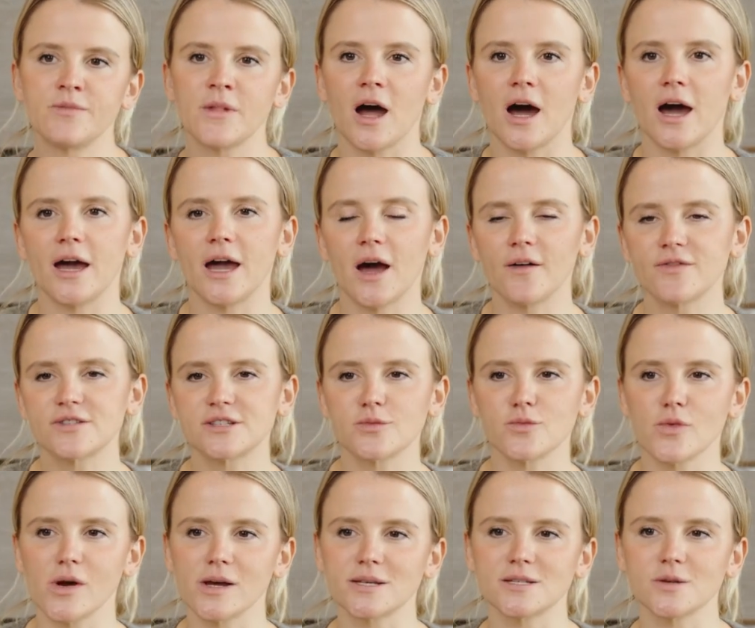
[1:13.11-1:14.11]
I have some
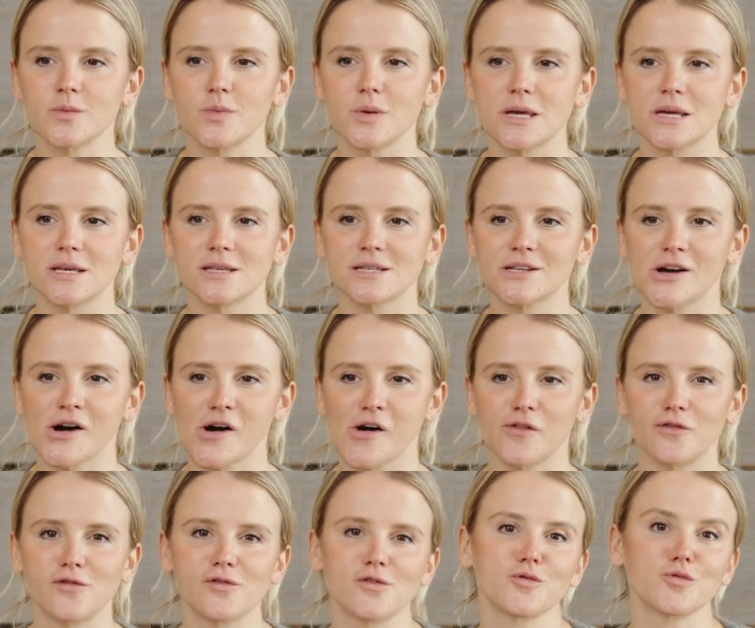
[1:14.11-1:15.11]
recipes
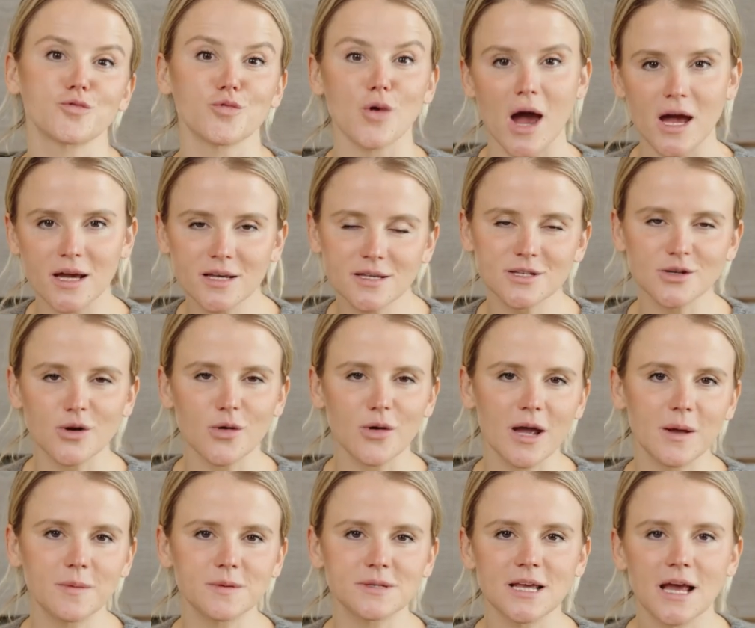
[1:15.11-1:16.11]
of rice
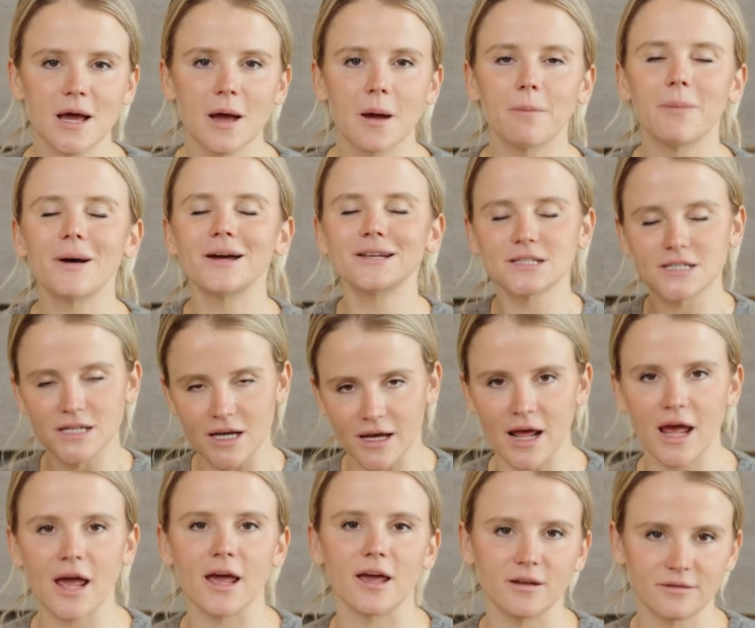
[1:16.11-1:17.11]
crepes, but
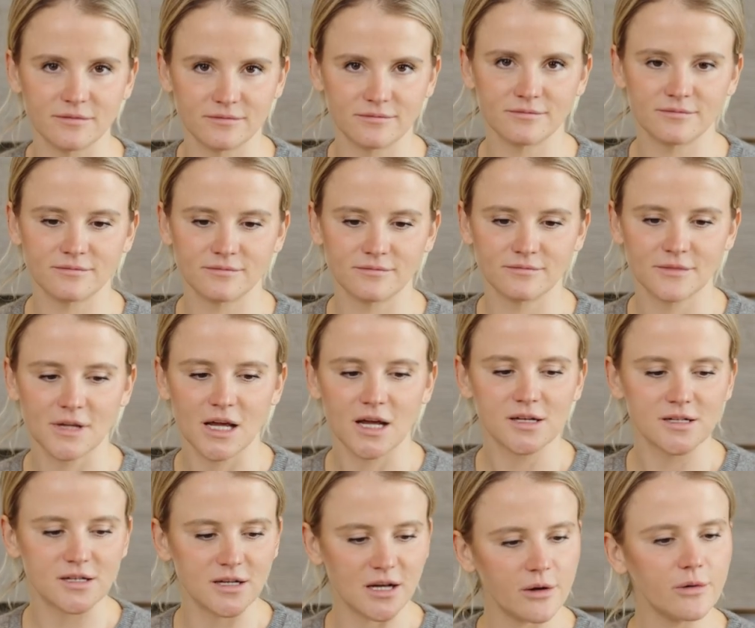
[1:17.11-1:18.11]
today
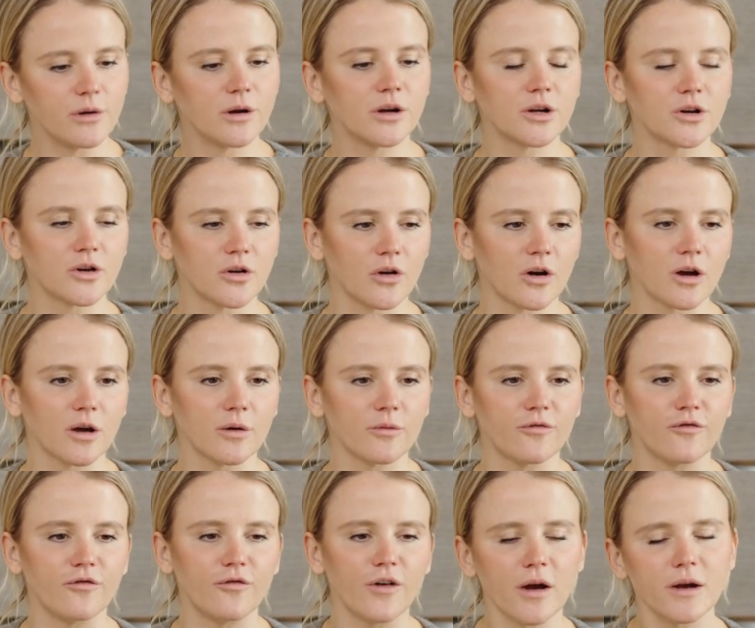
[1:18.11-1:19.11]
we're gonna cook a
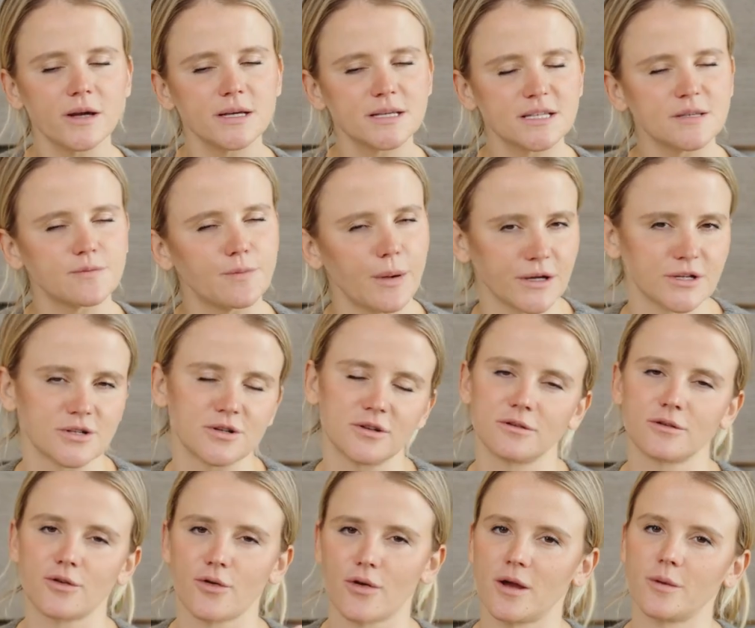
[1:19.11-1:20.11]
very special
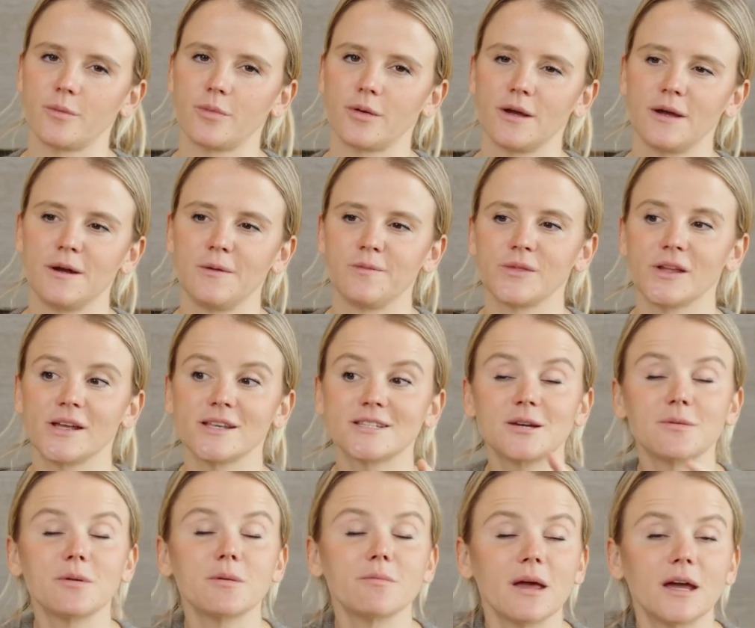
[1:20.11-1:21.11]
crepe. It's
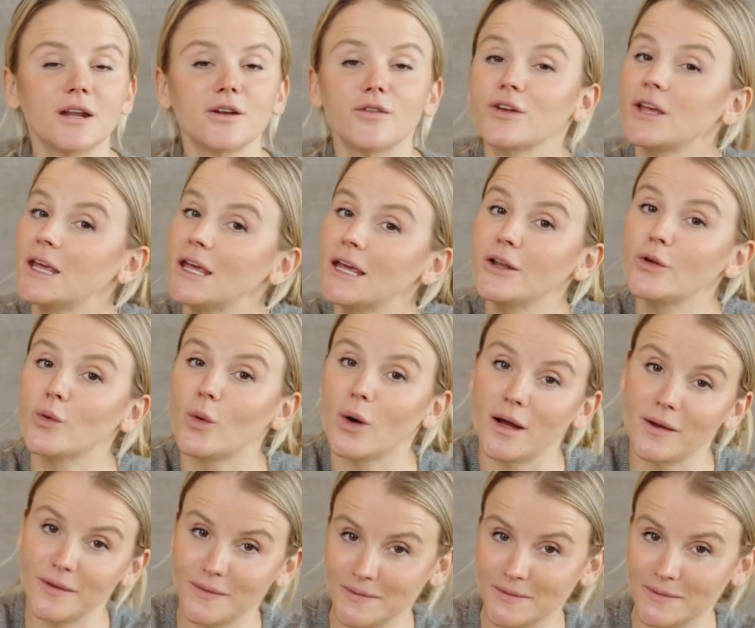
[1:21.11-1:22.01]
gonna be made of quinoa.